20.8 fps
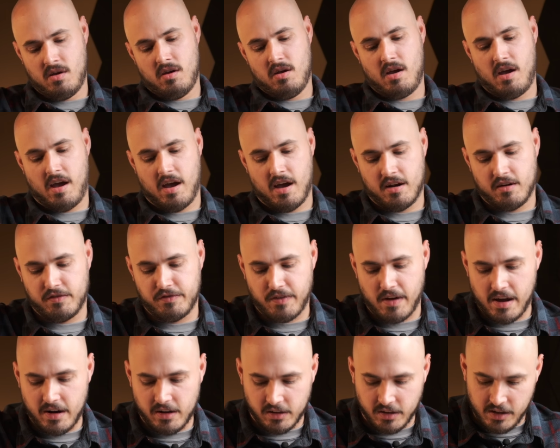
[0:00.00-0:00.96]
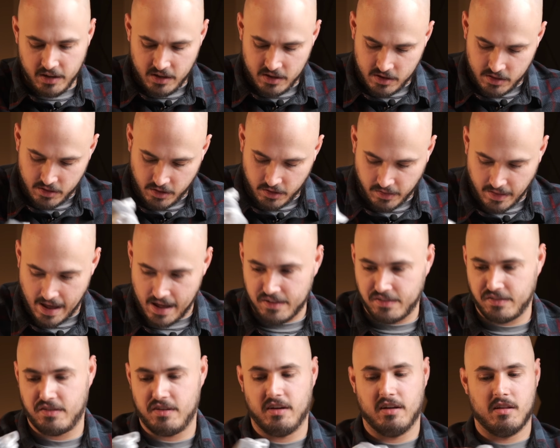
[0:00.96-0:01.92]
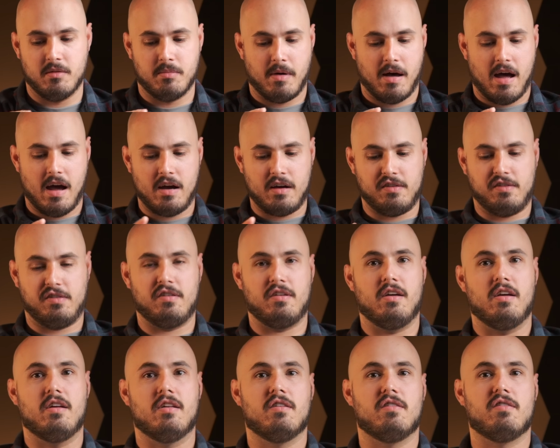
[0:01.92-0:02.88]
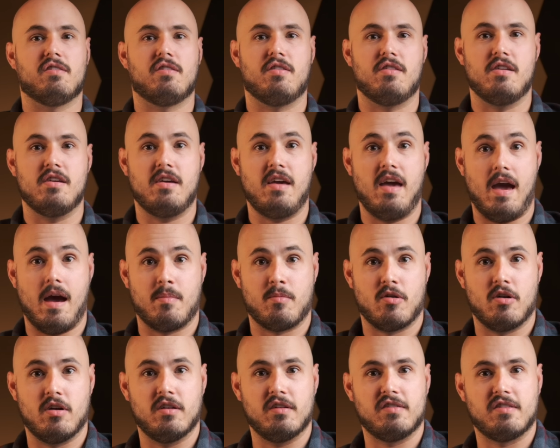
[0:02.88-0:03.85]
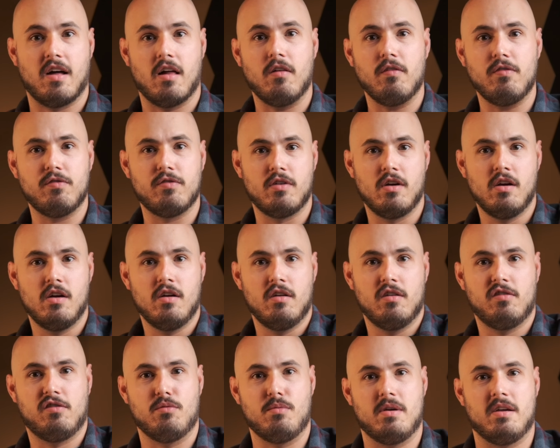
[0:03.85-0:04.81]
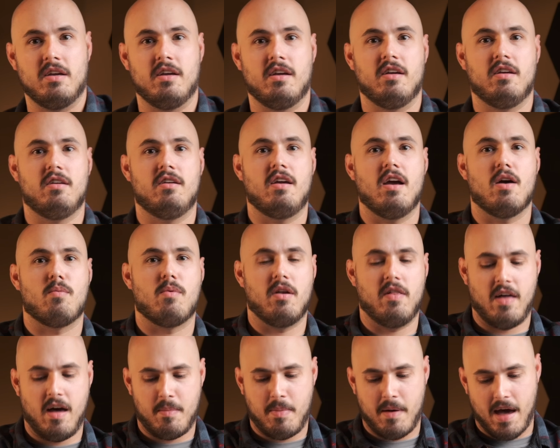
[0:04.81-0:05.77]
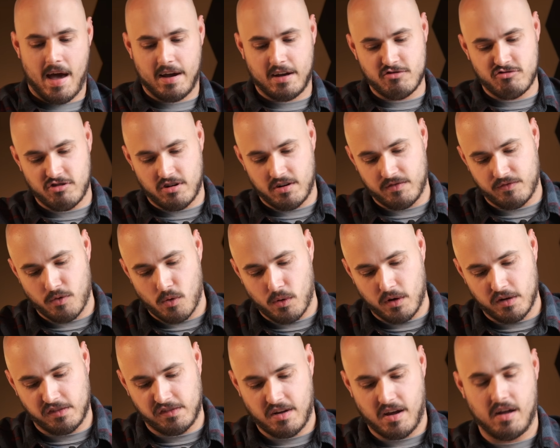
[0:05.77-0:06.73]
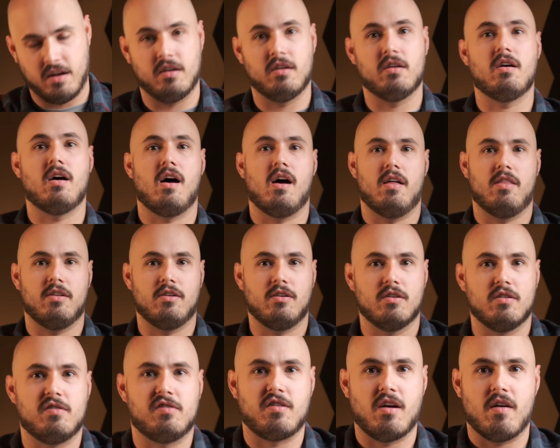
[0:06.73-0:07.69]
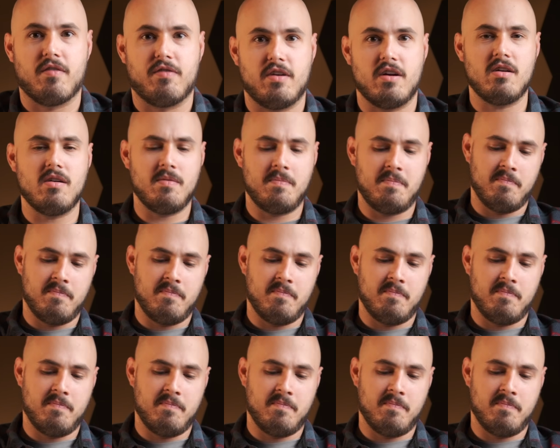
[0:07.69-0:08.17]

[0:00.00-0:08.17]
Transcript: And finally, the last thing in the box is the camera itself. So we can get rid of that packaging and focus on the good stuff here.